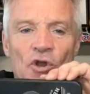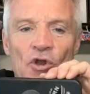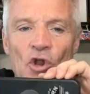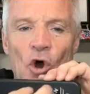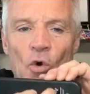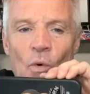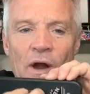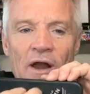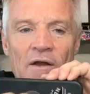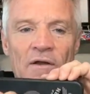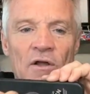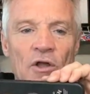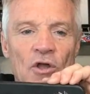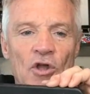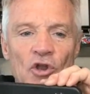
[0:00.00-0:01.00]

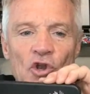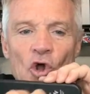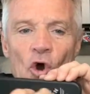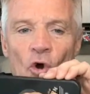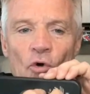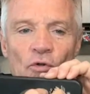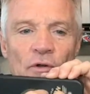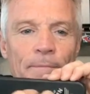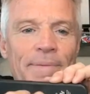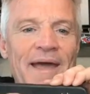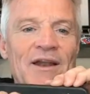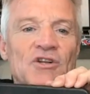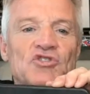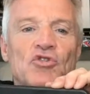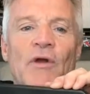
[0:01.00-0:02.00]
Nowhere, no
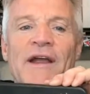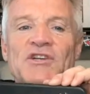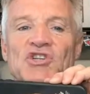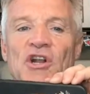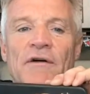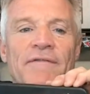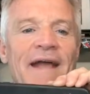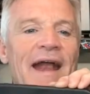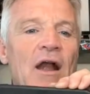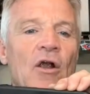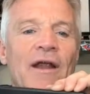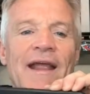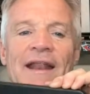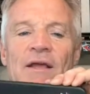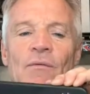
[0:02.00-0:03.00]
penetration of
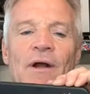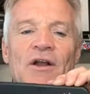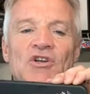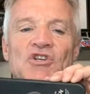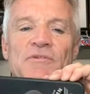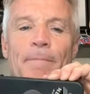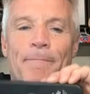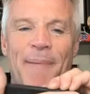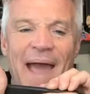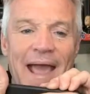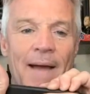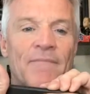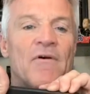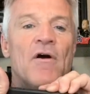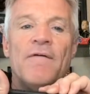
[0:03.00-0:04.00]
air anywhere. Just
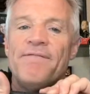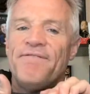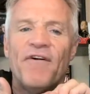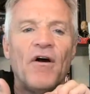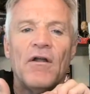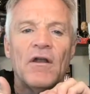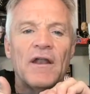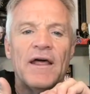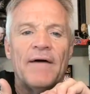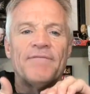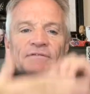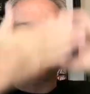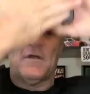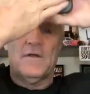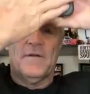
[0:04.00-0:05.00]
bam, full
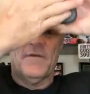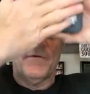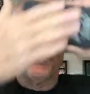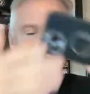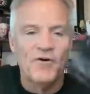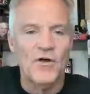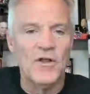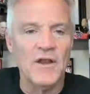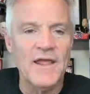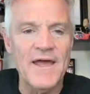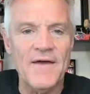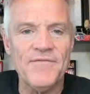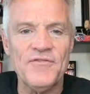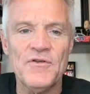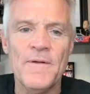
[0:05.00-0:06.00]

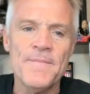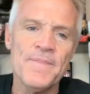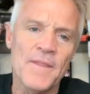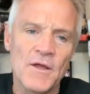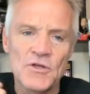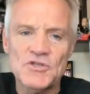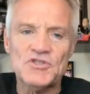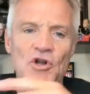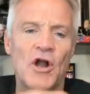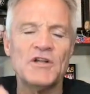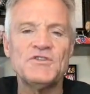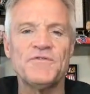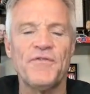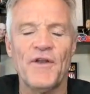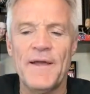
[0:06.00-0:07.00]
lift,
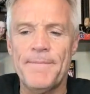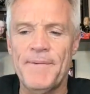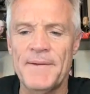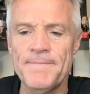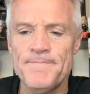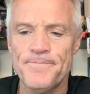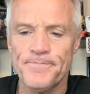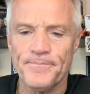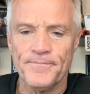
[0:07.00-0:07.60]
starts flipping.